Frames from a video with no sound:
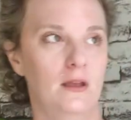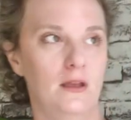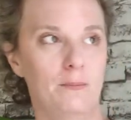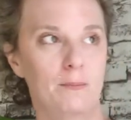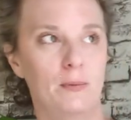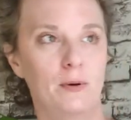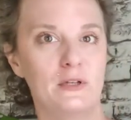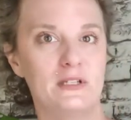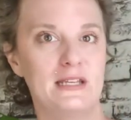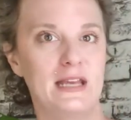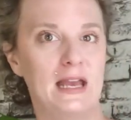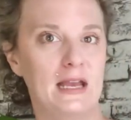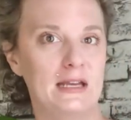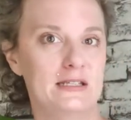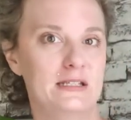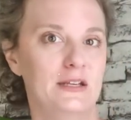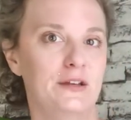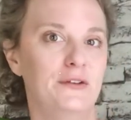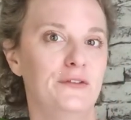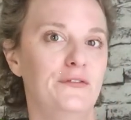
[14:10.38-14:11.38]
a
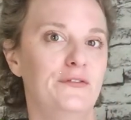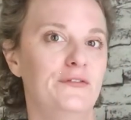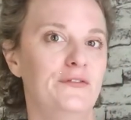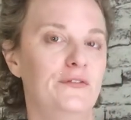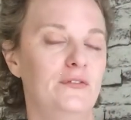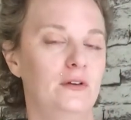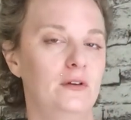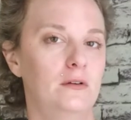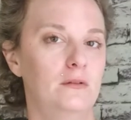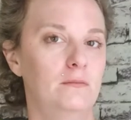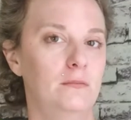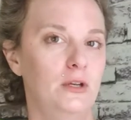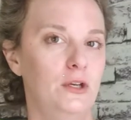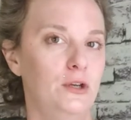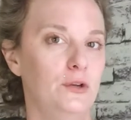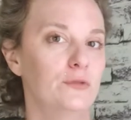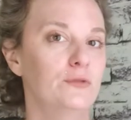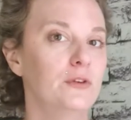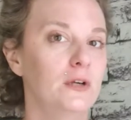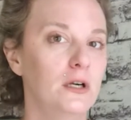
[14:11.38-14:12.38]
protective
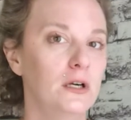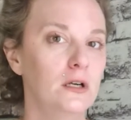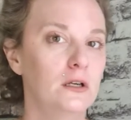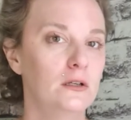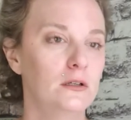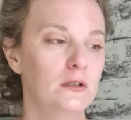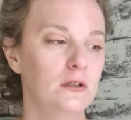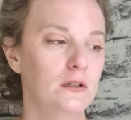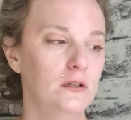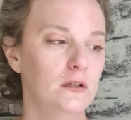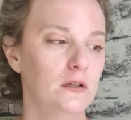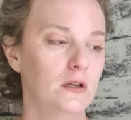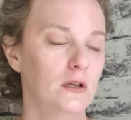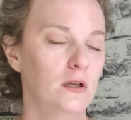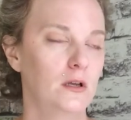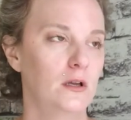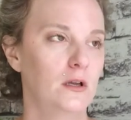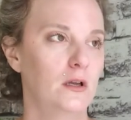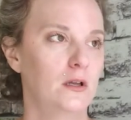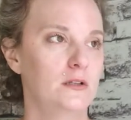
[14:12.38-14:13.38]
maneuver
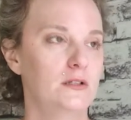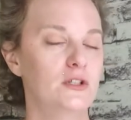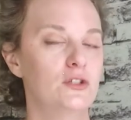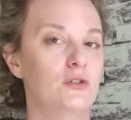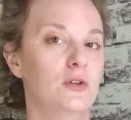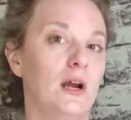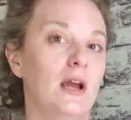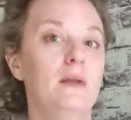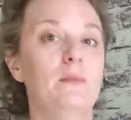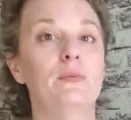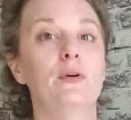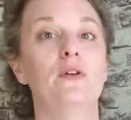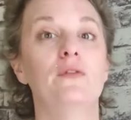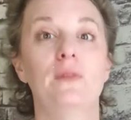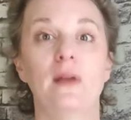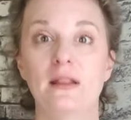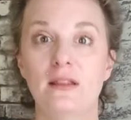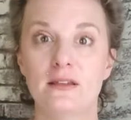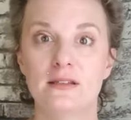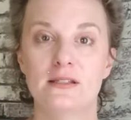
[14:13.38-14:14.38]
to try and
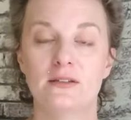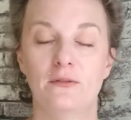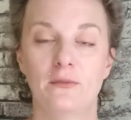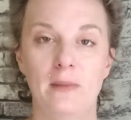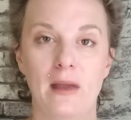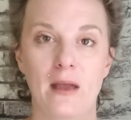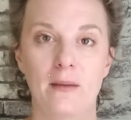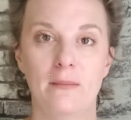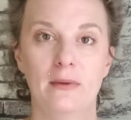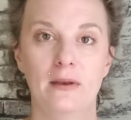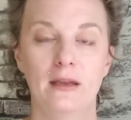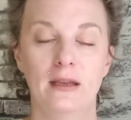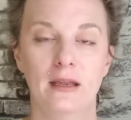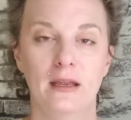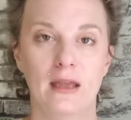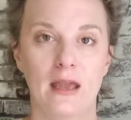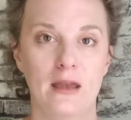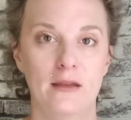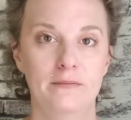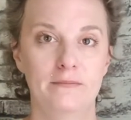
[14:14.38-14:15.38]
prevent this from happening
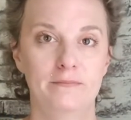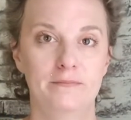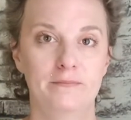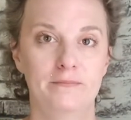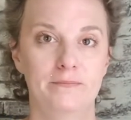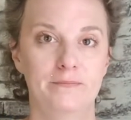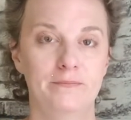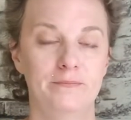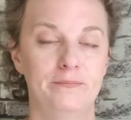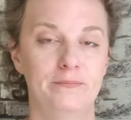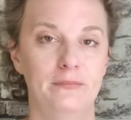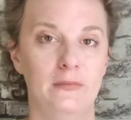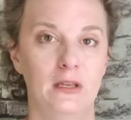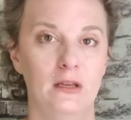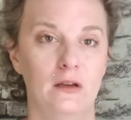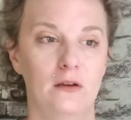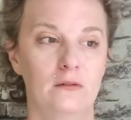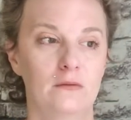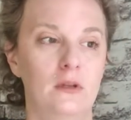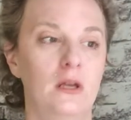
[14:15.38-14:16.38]
again?
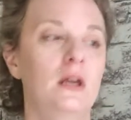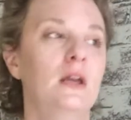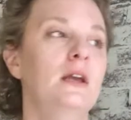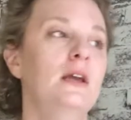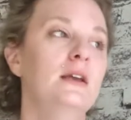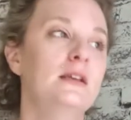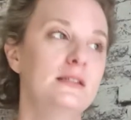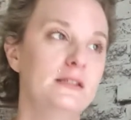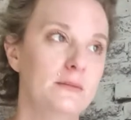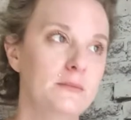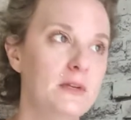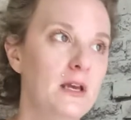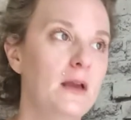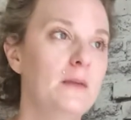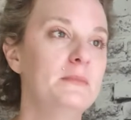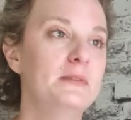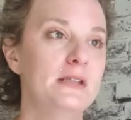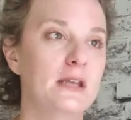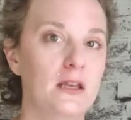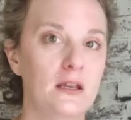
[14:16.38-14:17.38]
you know?
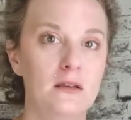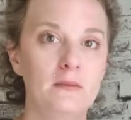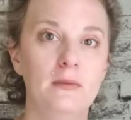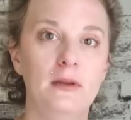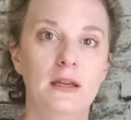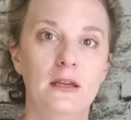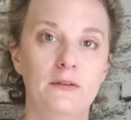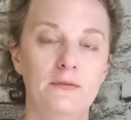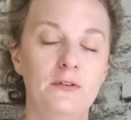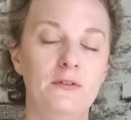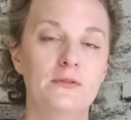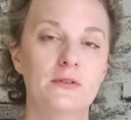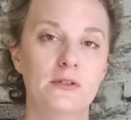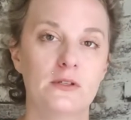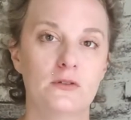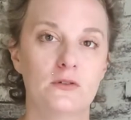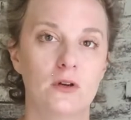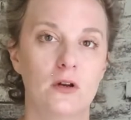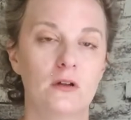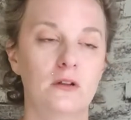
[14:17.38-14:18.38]
Sometimes that can be, if you
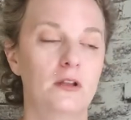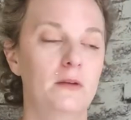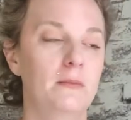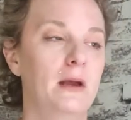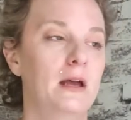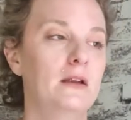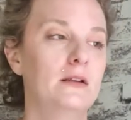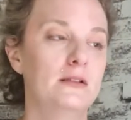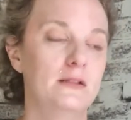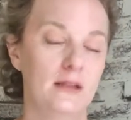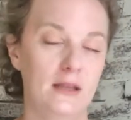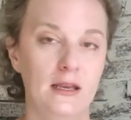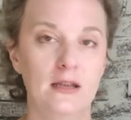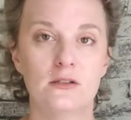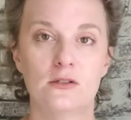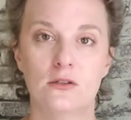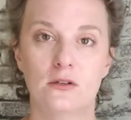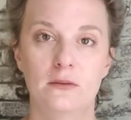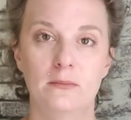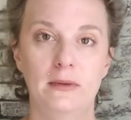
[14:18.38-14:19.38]
feel strongly about it, the
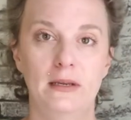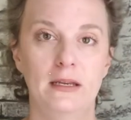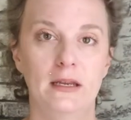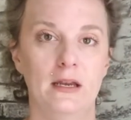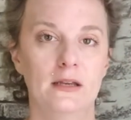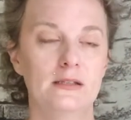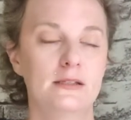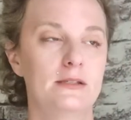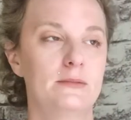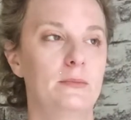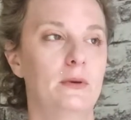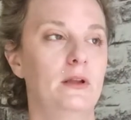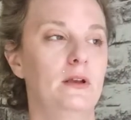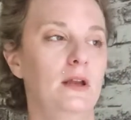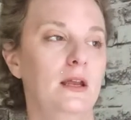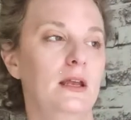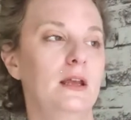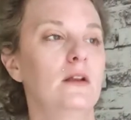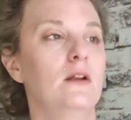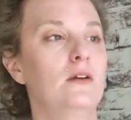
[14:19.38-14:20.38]
answer can be yes, but
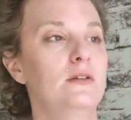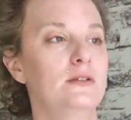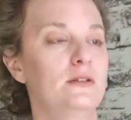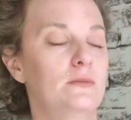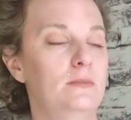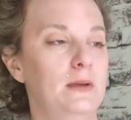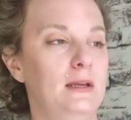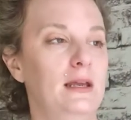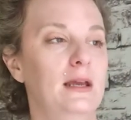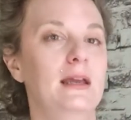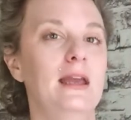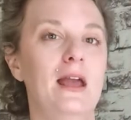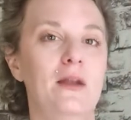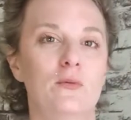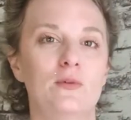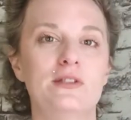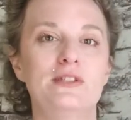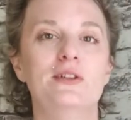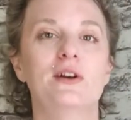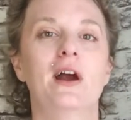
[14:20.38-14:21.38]
it can also be,
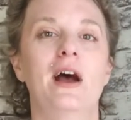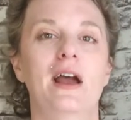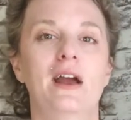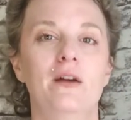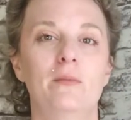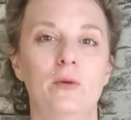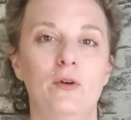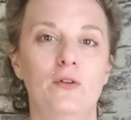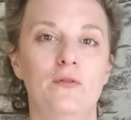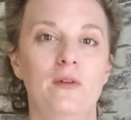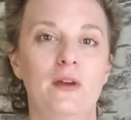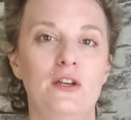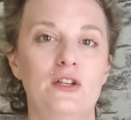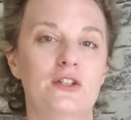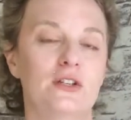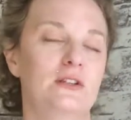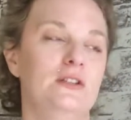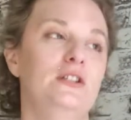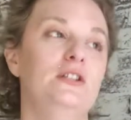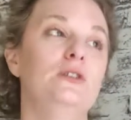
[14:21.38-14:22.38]
again, what's your higher
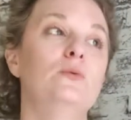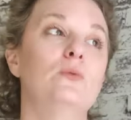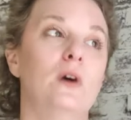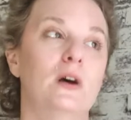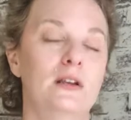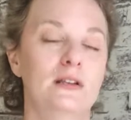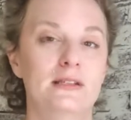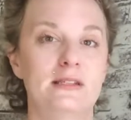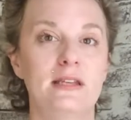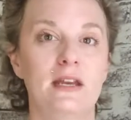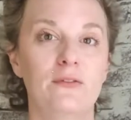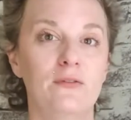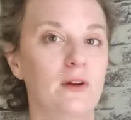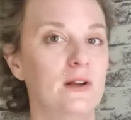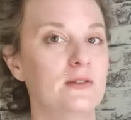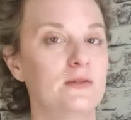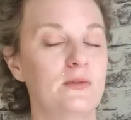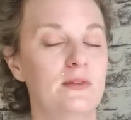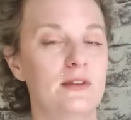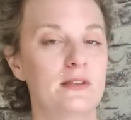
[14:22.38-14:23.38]
motivation? Do you want to stay
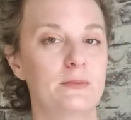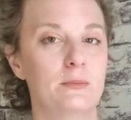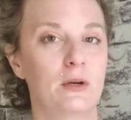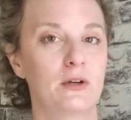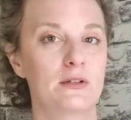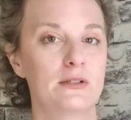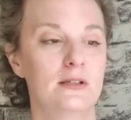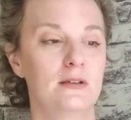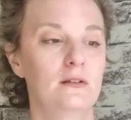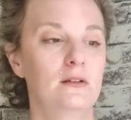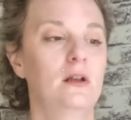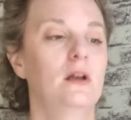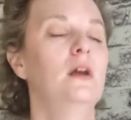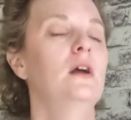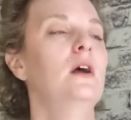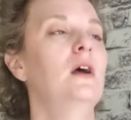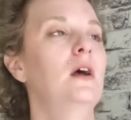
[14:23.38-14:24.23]
friends with this person?